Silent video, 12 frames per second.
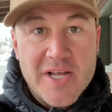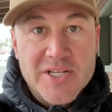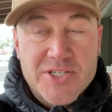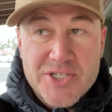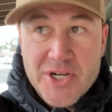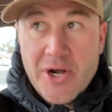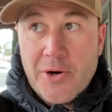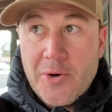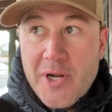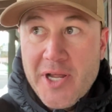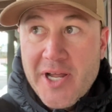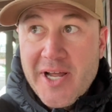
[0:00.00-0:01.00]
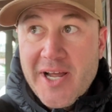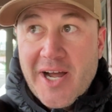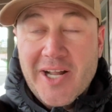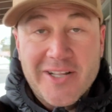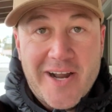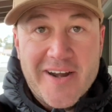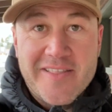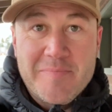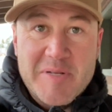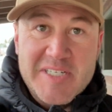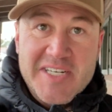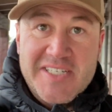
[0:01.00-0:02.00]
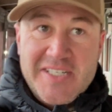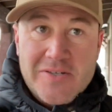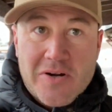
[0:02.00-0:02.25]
So a lot of the businesses